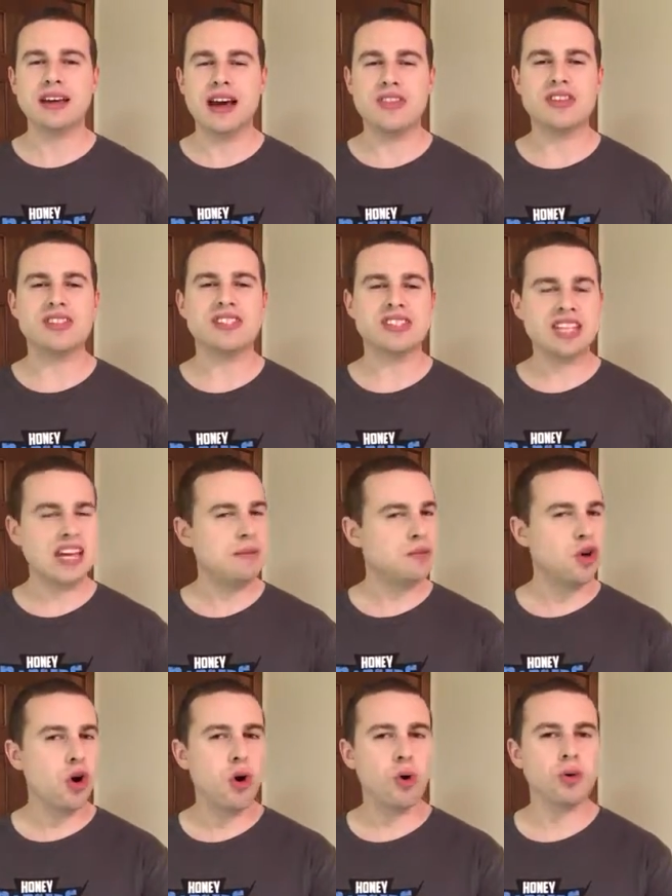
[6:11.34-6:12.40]
got the same
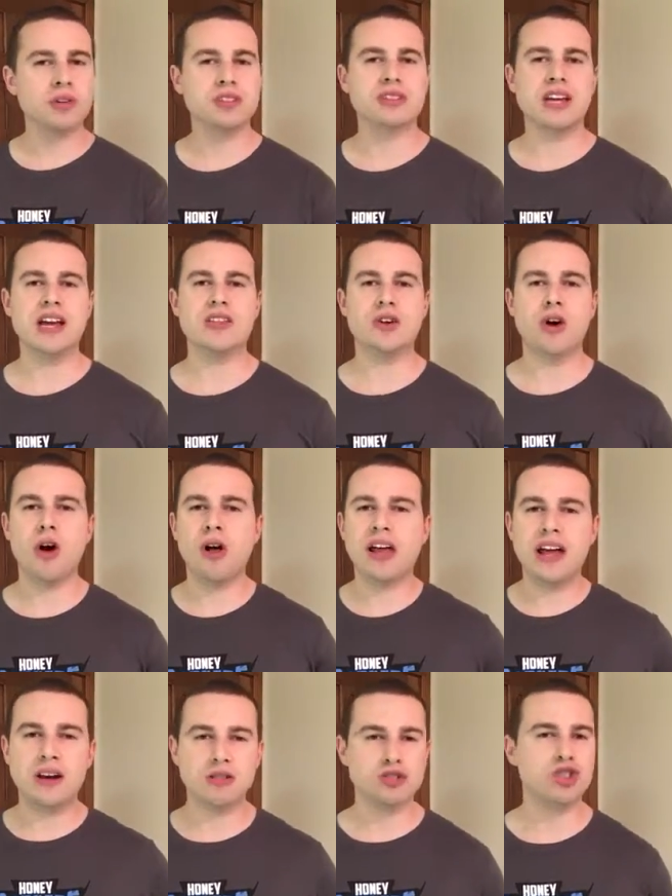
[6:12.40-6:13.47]
goals, and they're all
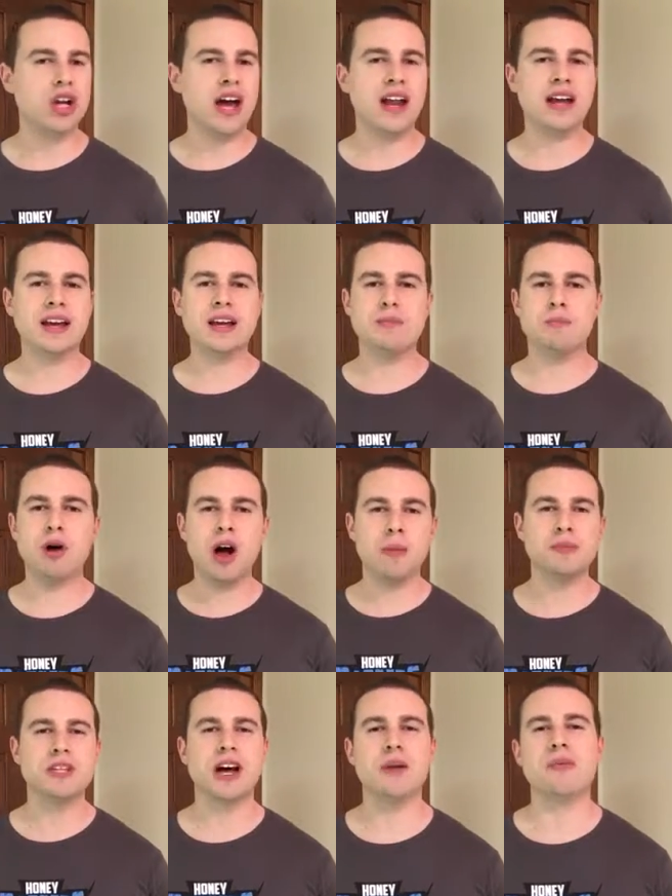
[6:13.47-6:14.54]
energetic and
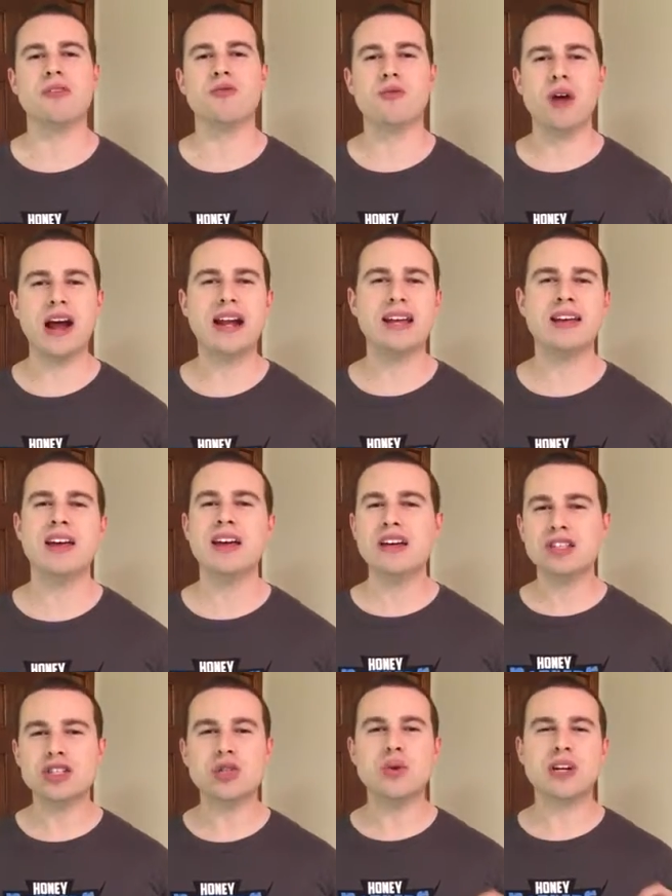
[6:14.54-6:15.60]
pumped up and ready
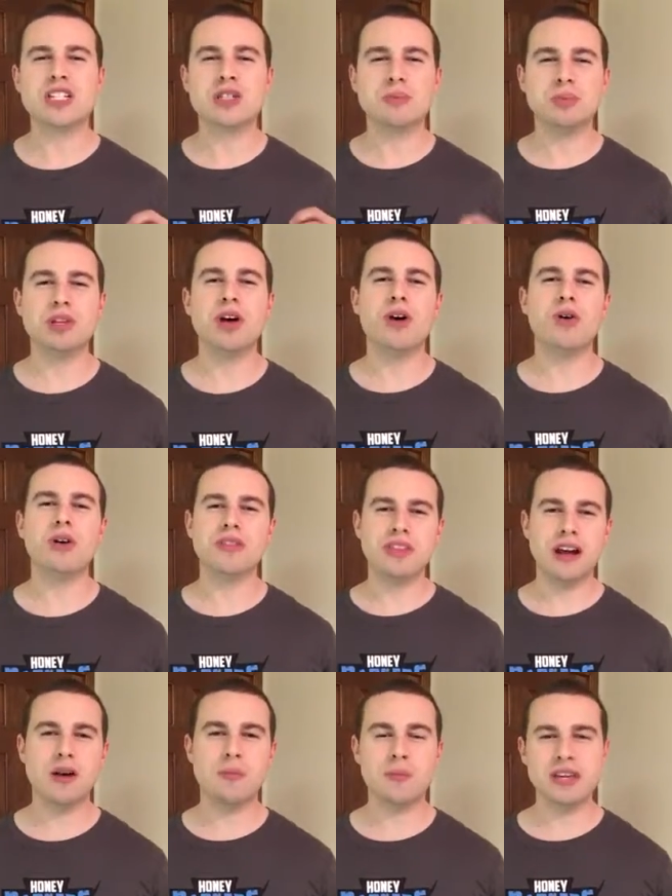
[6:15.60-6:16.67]
to explode
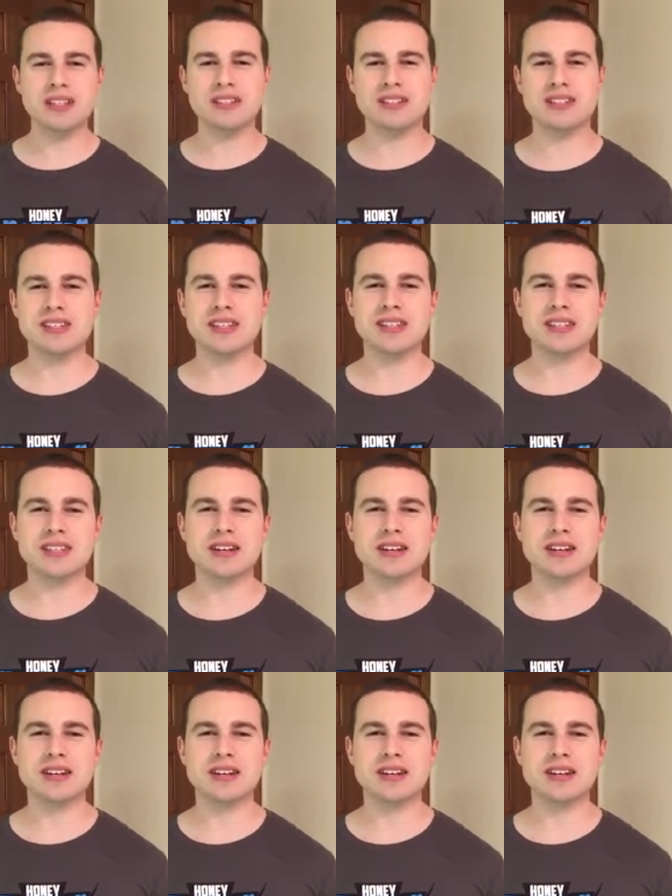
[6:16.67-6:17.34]
their businesses.